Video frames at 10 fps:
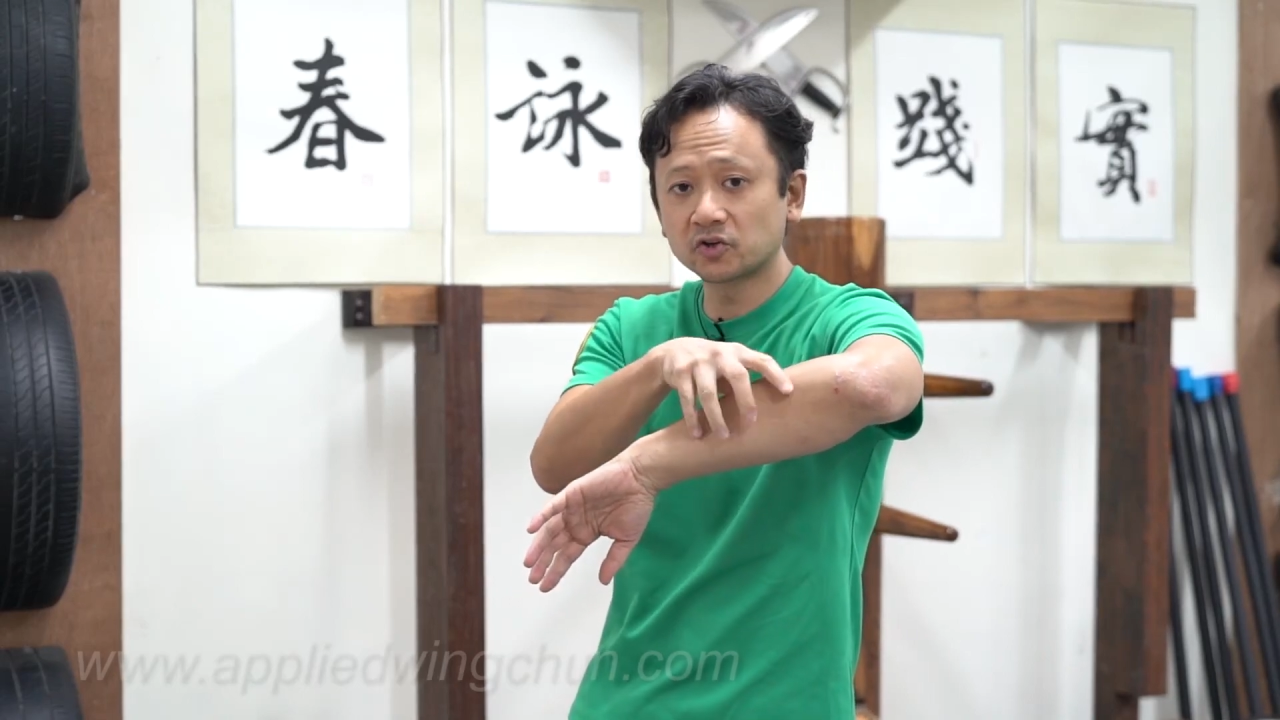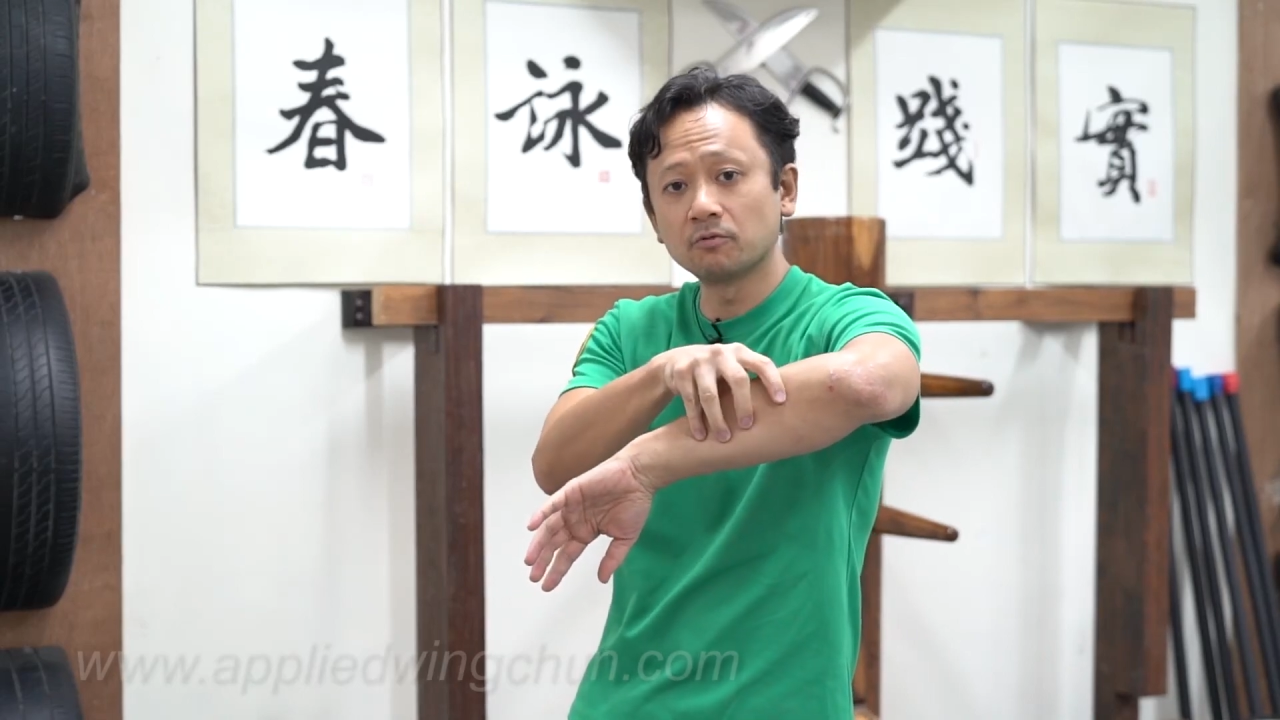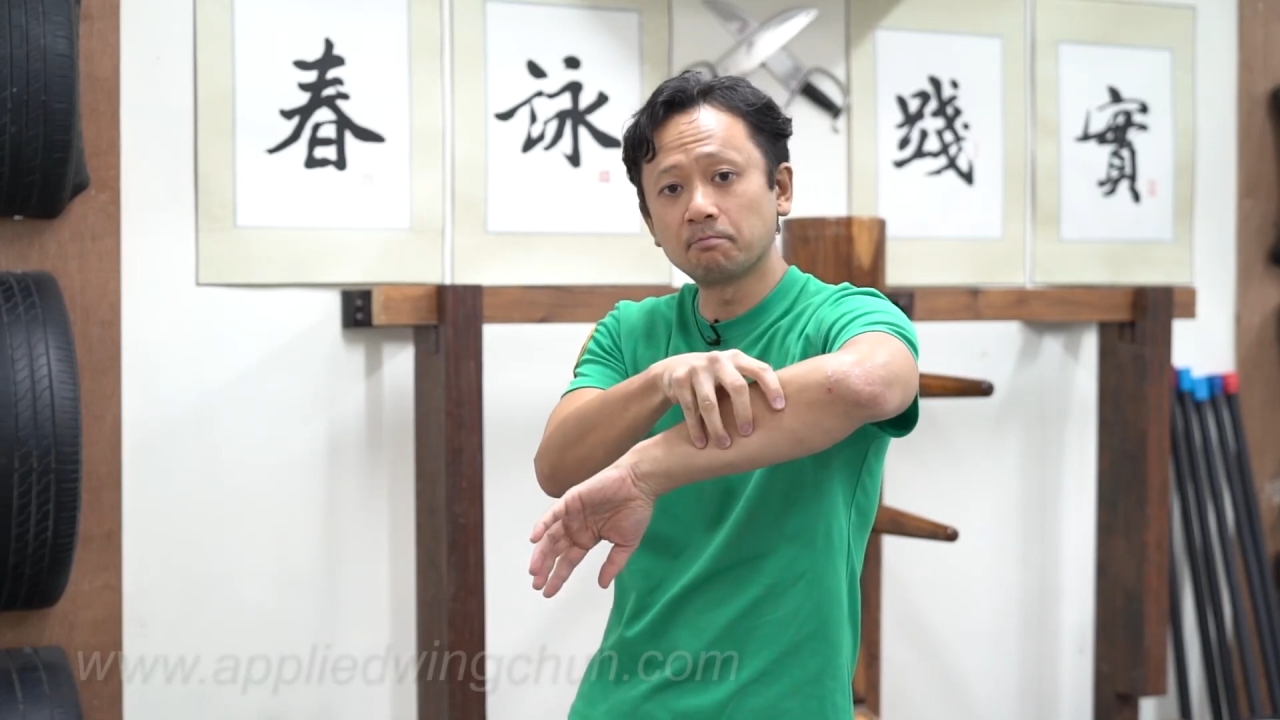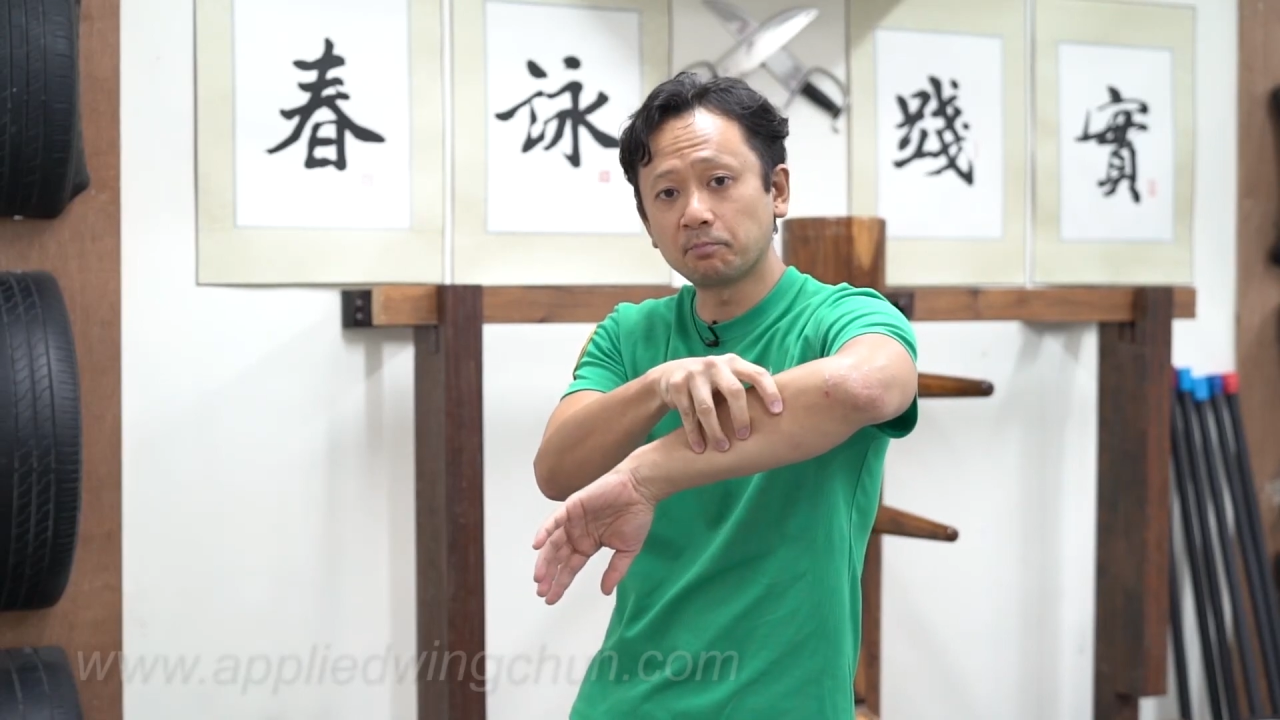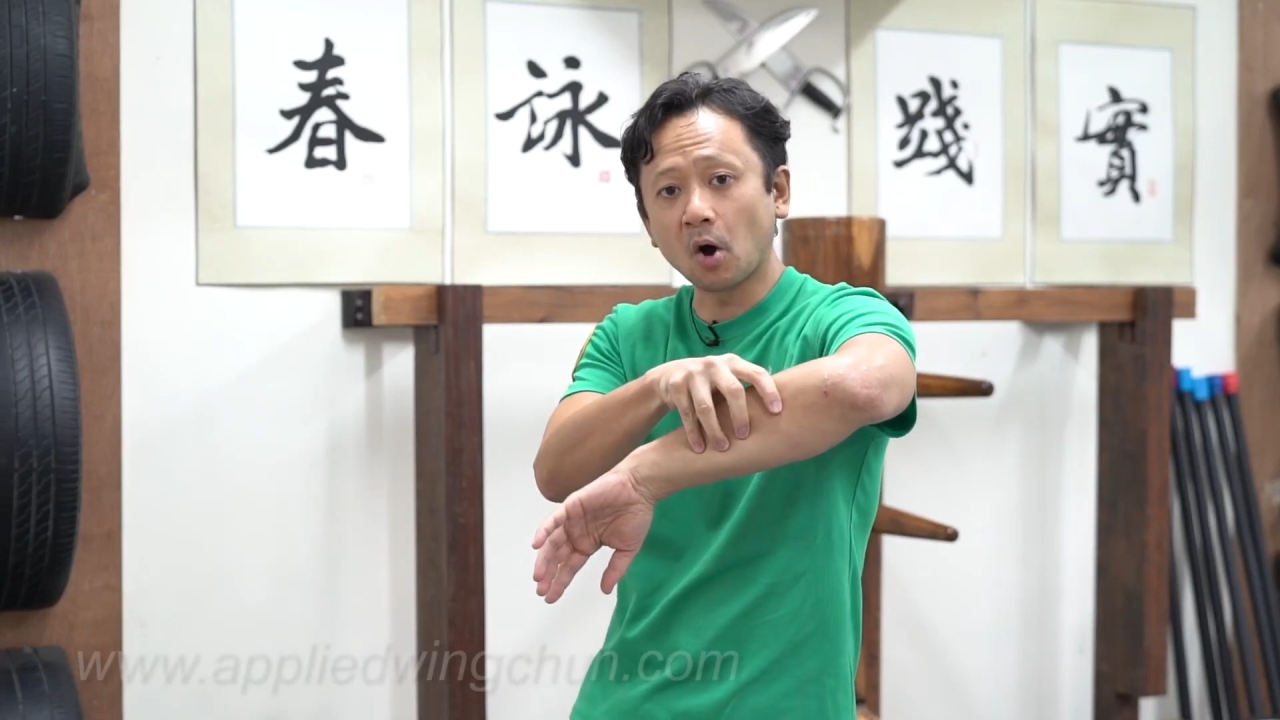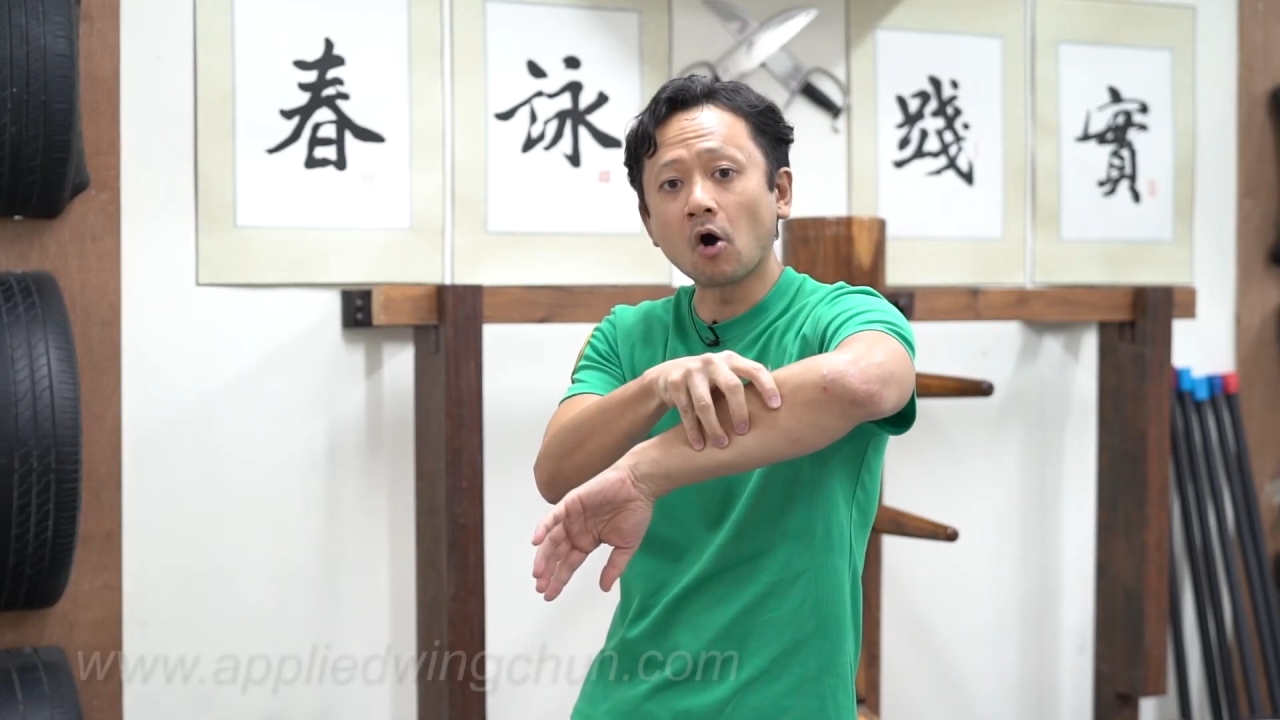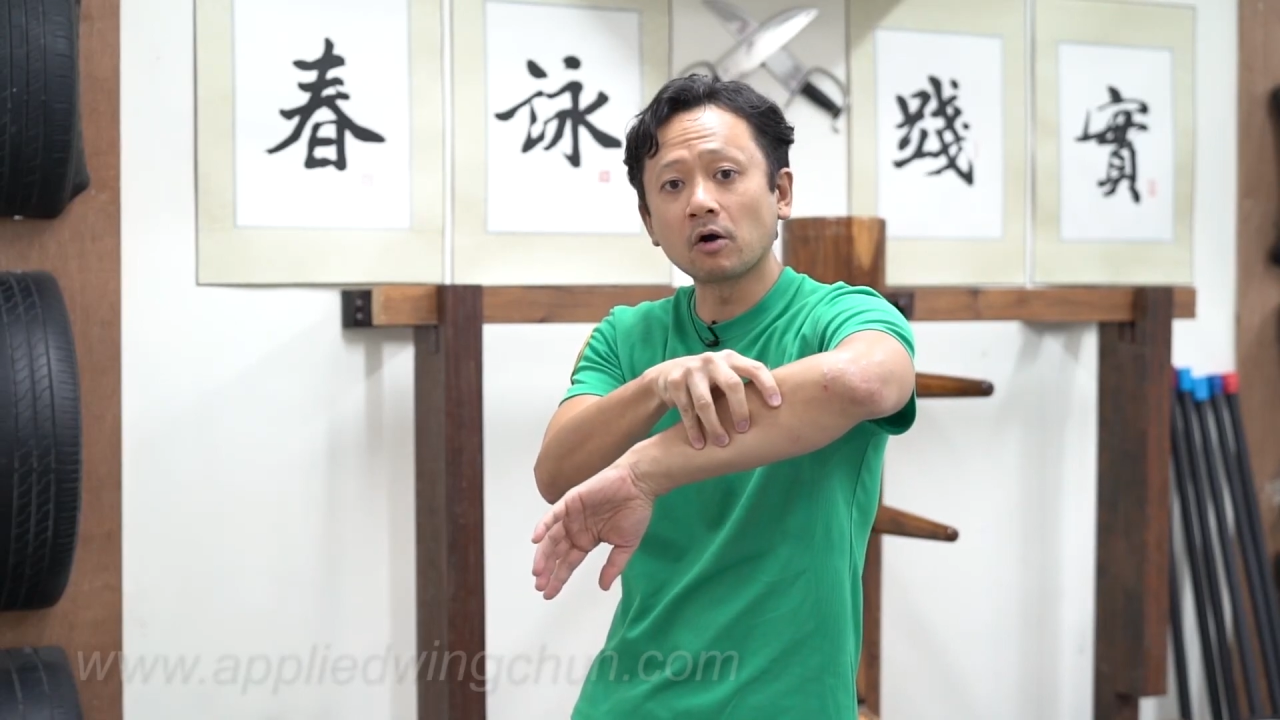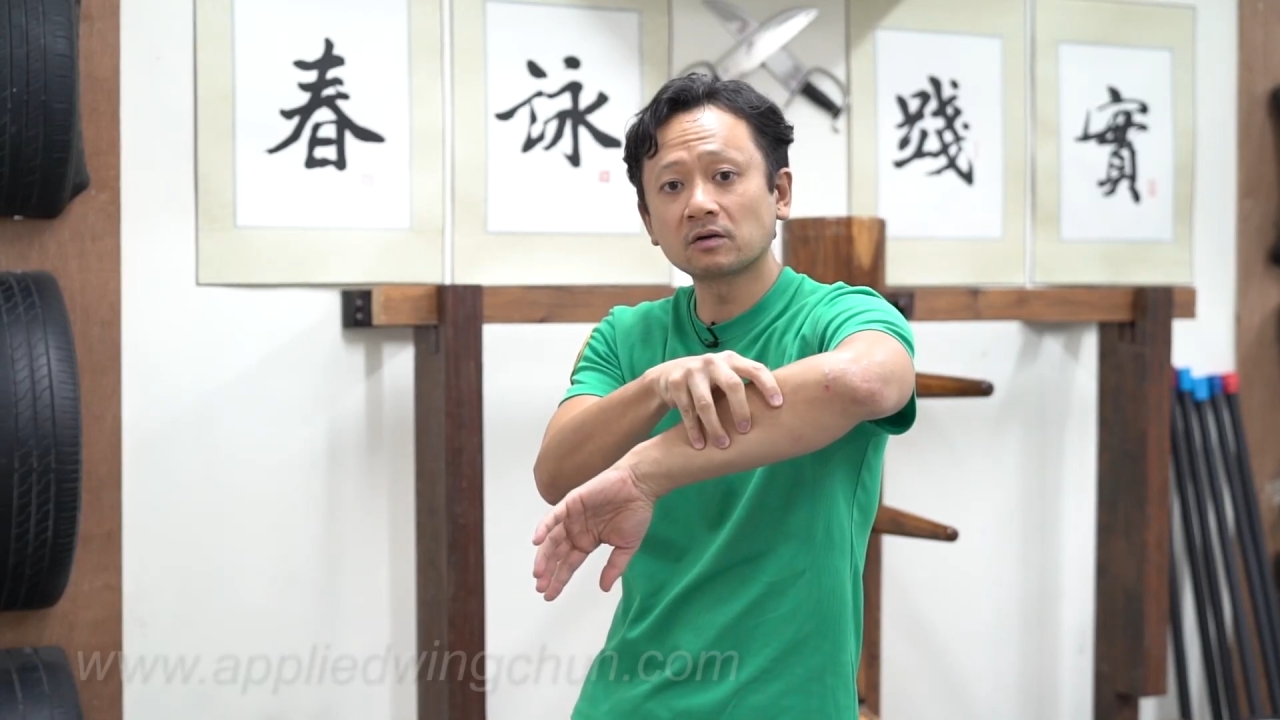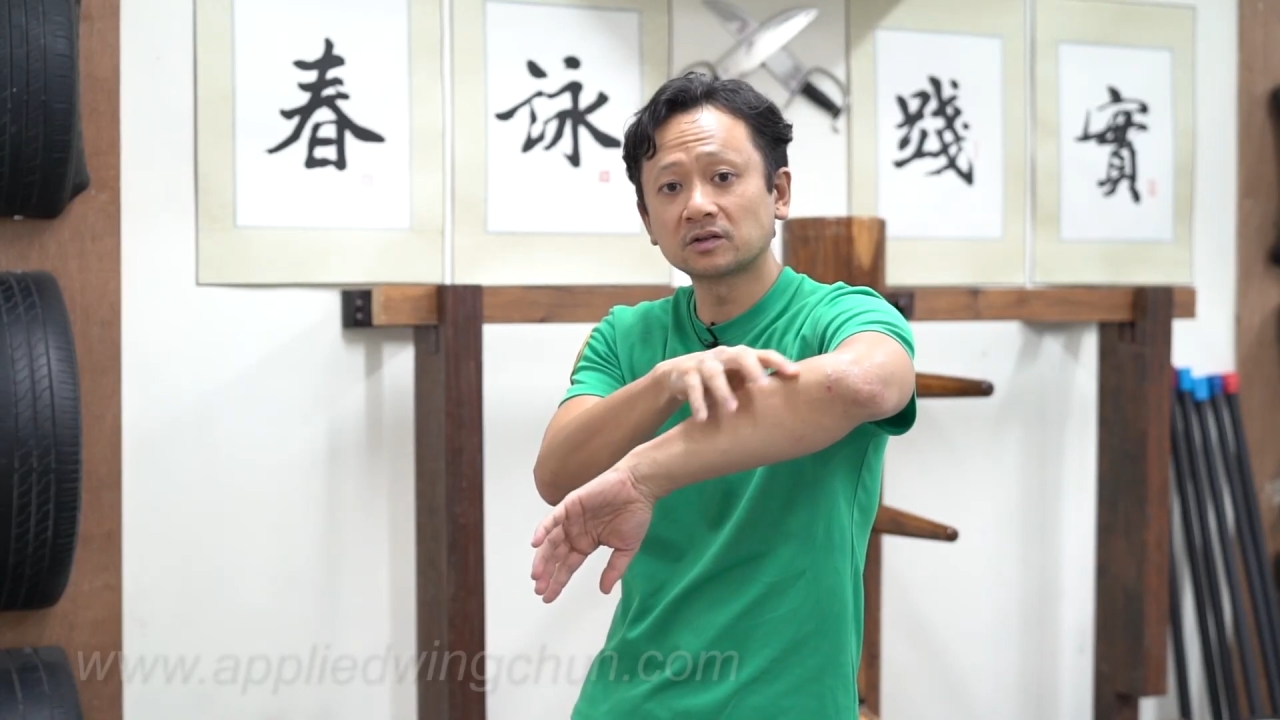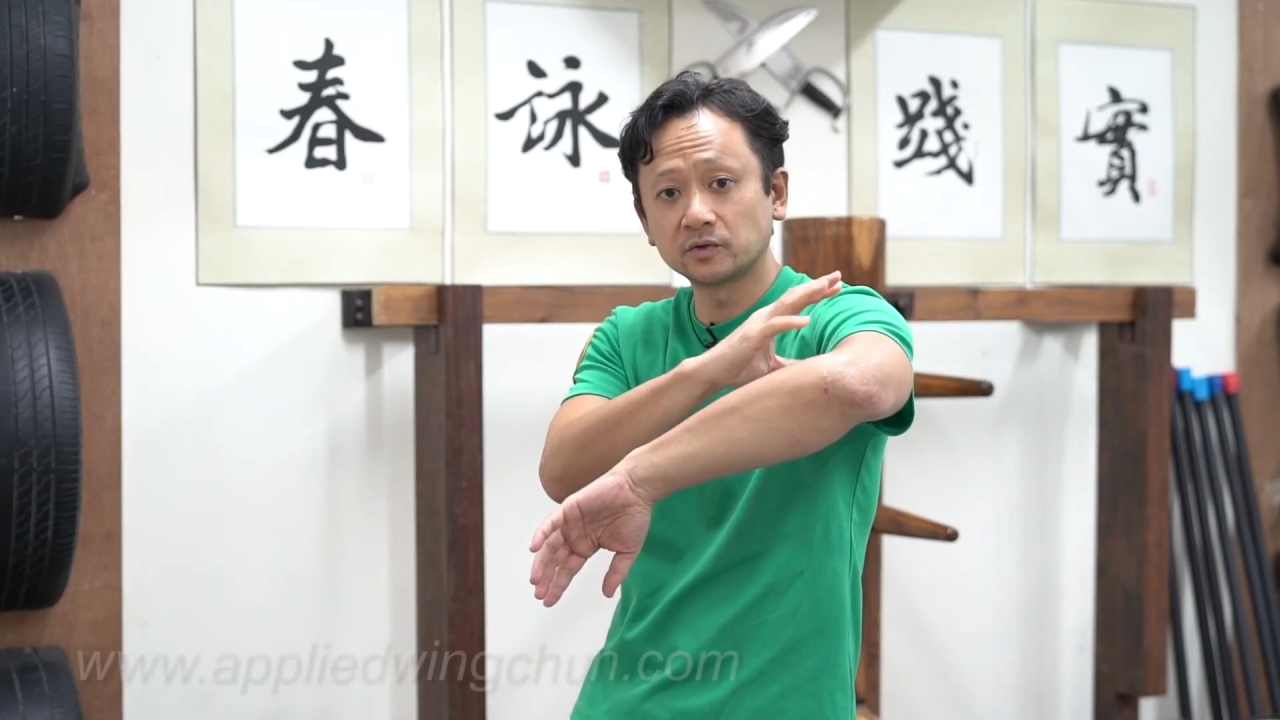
to Bong,